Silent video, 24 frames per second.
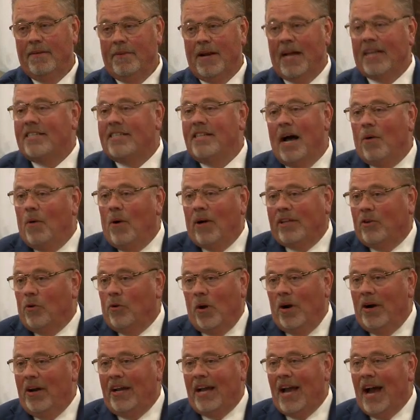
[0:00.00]
That's not what the
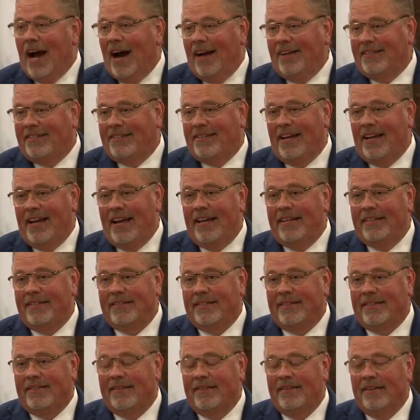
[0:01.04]
Word of God
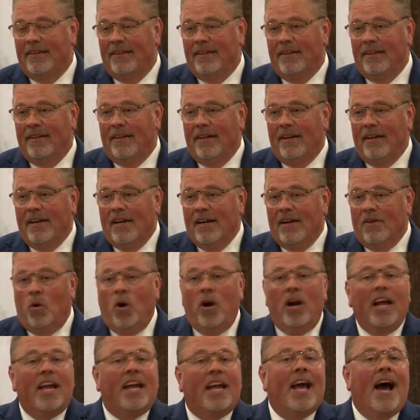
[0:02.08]
says.
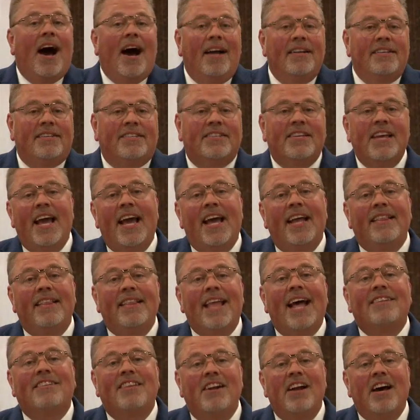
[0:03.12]
Word of God said
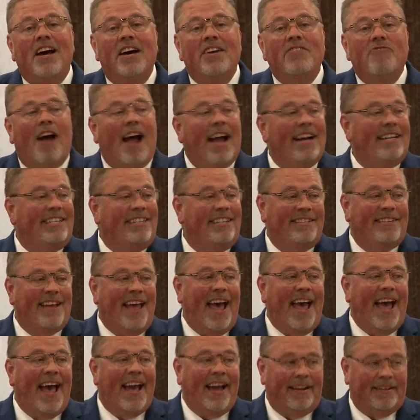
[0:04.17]
that's an unrighteous
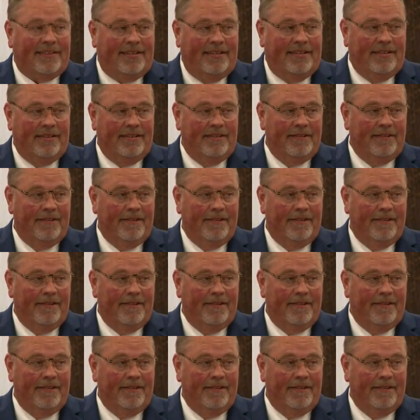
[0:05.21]
act.